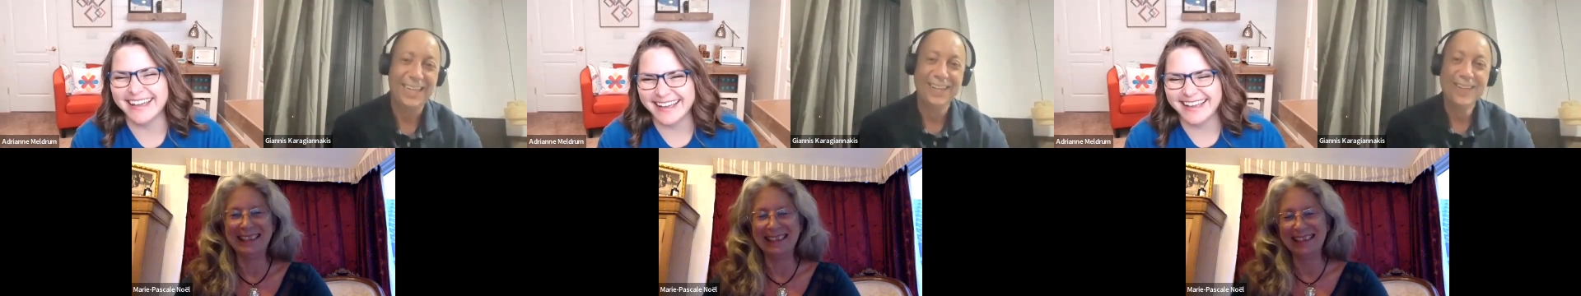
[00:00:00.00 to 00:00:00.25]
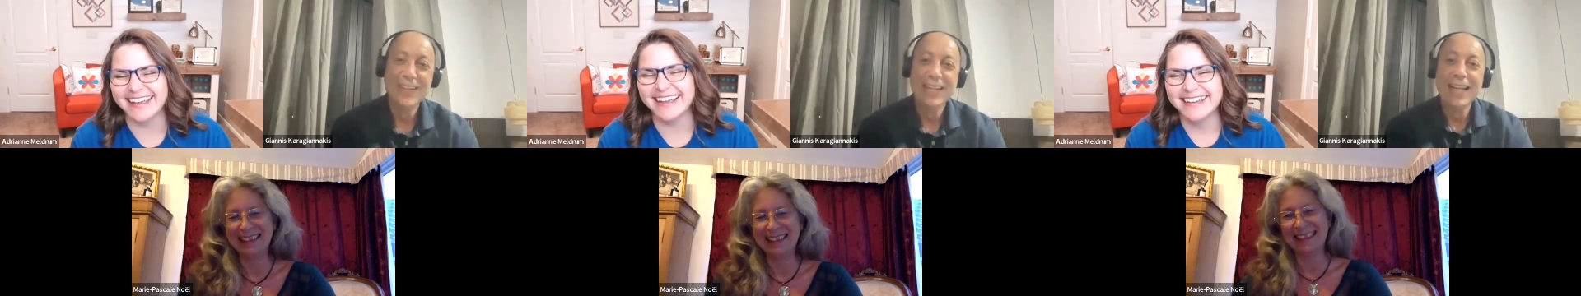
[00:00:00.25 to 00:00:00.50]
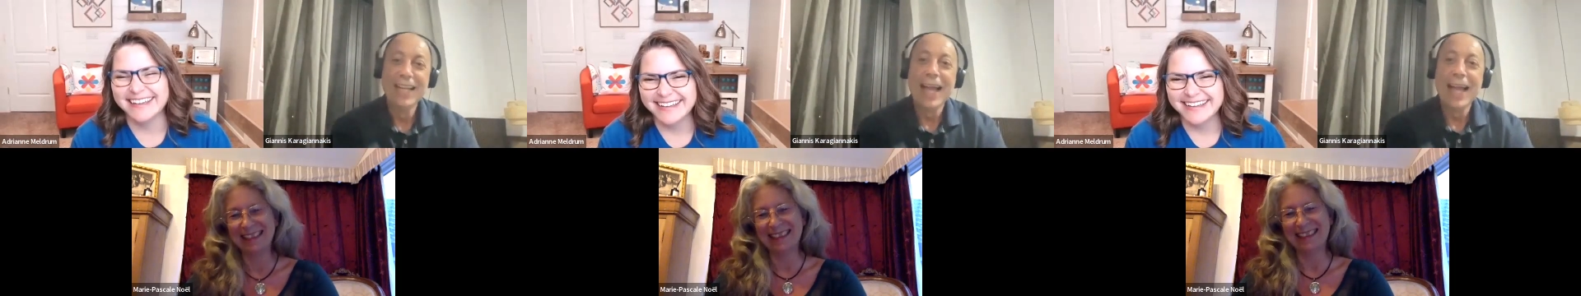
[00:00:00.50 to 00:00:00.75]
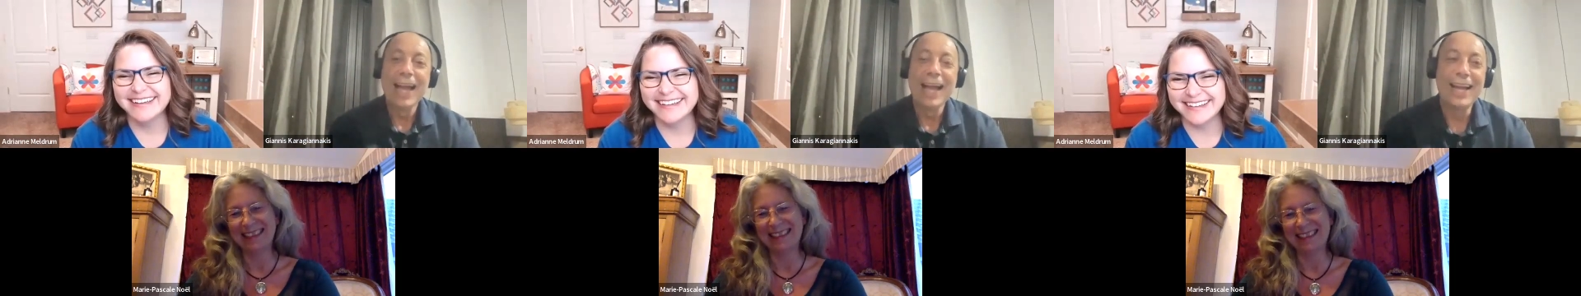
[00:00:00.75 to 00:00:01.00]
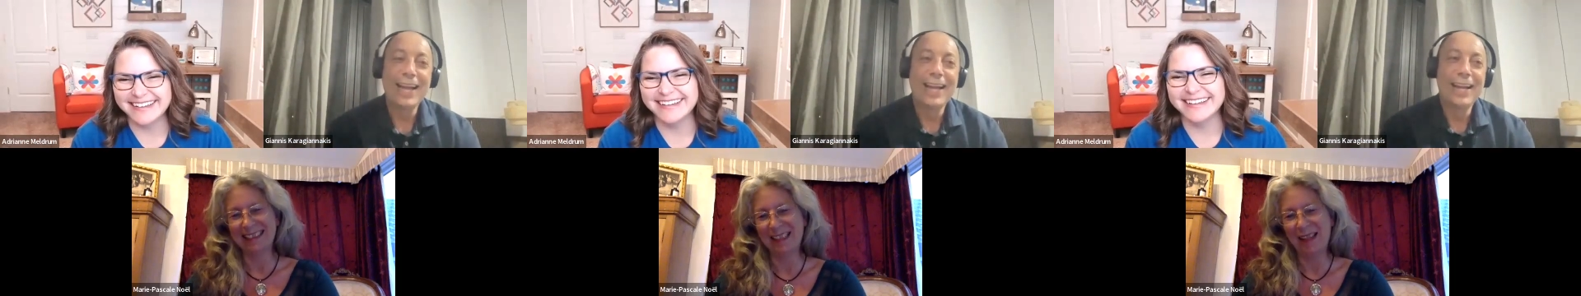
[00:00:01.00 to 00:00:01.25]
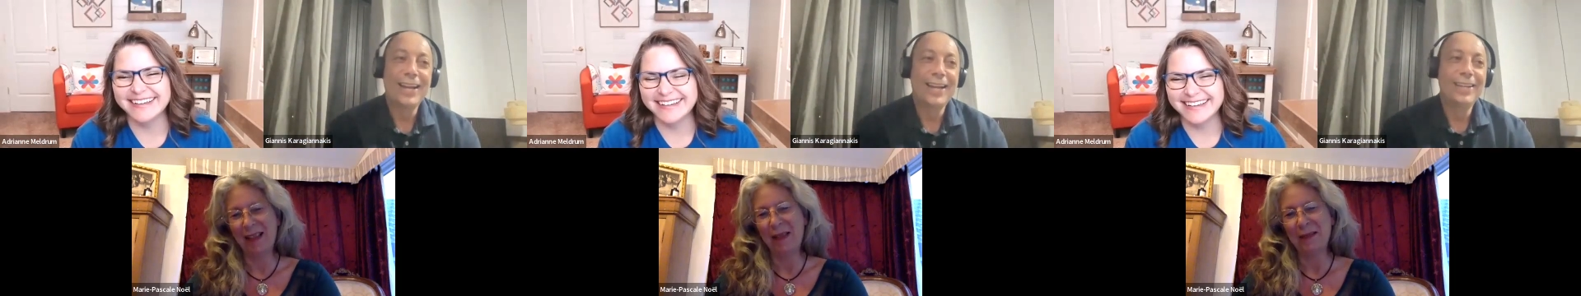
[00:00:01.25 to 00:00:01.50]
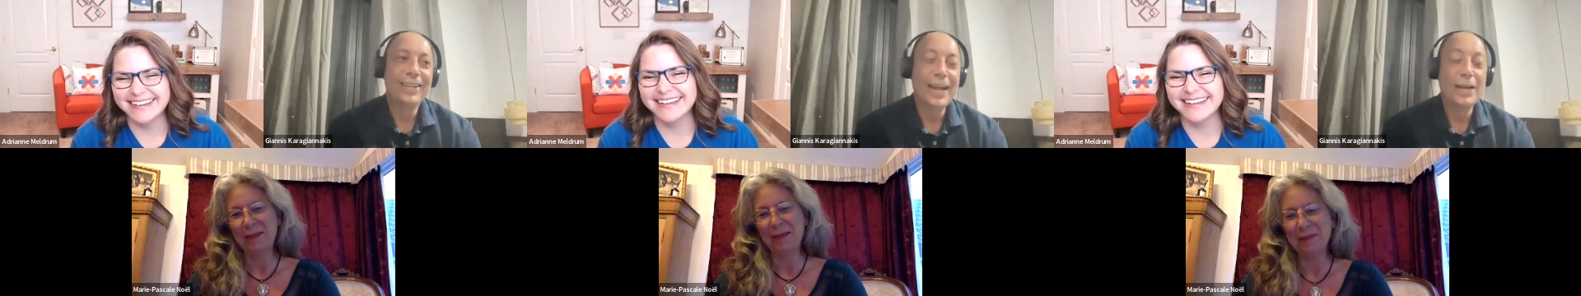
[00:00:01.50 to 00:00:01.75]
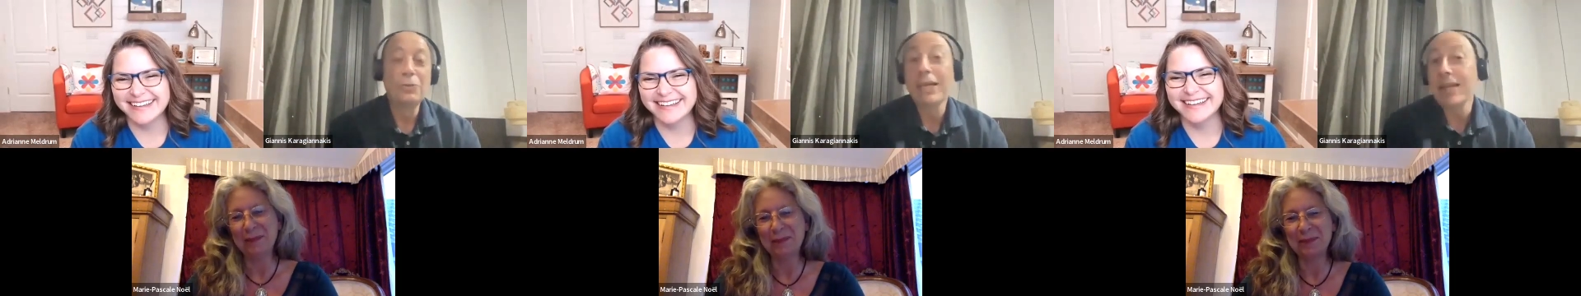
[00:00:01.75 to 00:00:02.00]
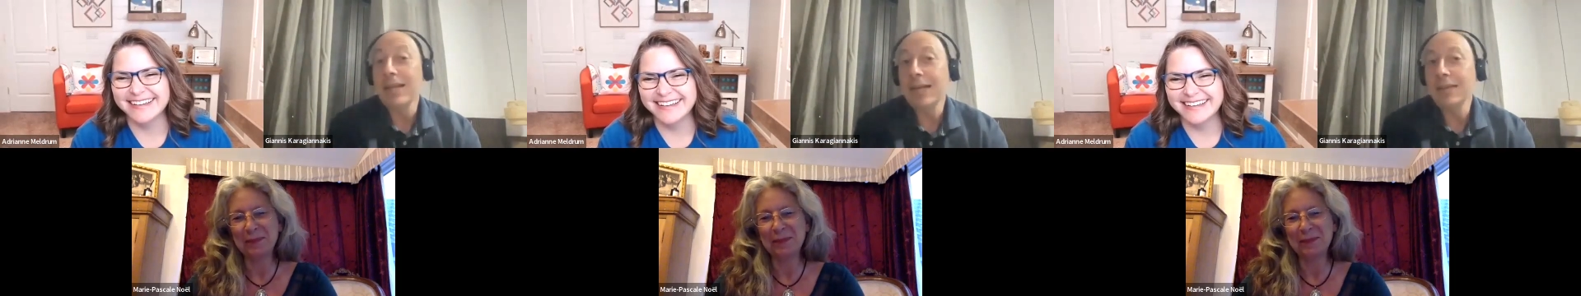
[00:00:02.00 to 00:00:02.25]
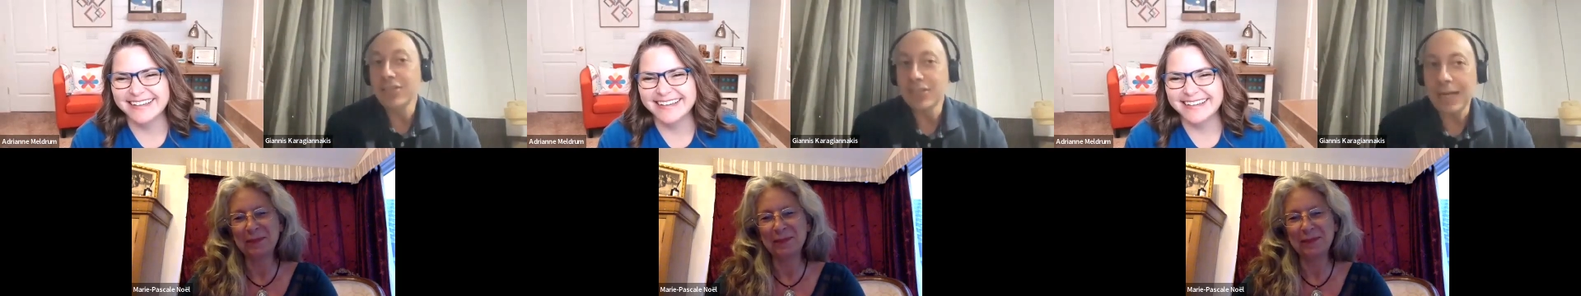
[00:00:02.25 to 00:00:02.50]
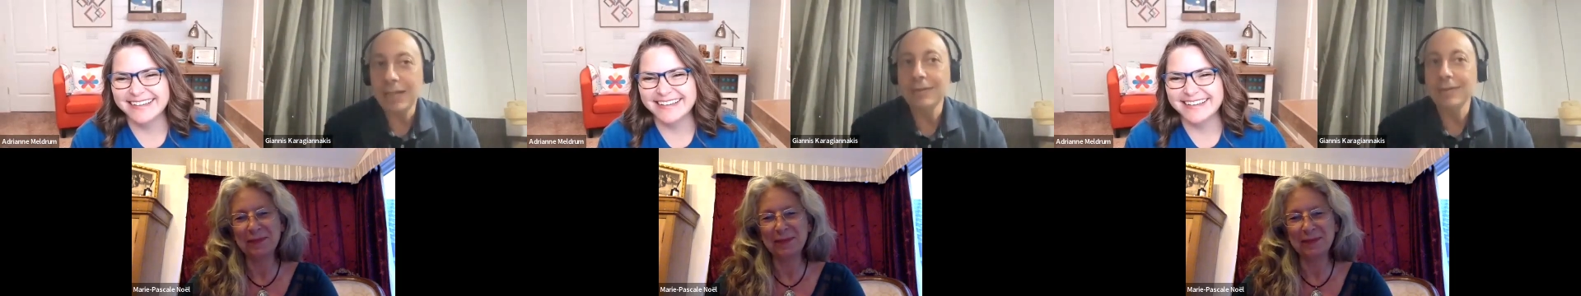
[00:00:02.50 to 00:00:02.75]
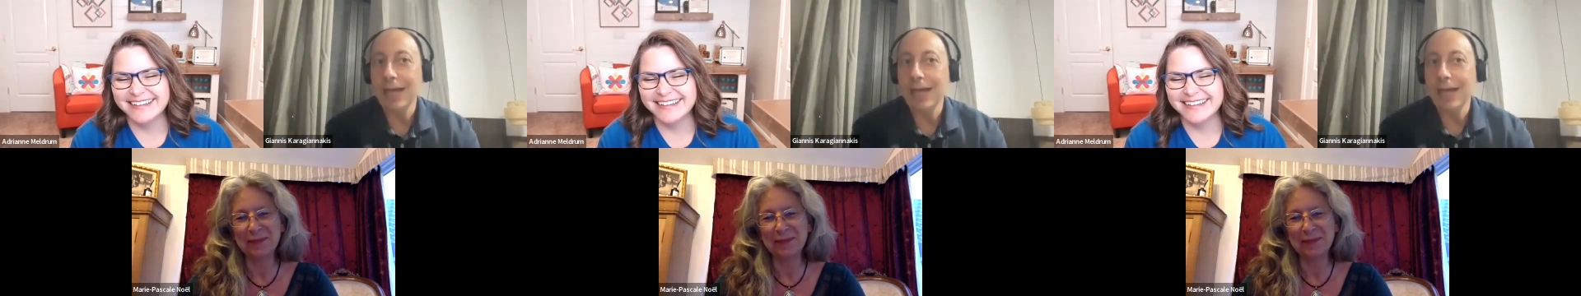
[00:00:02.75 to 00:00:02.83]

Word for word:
Speaker 1: Uh, and we can understand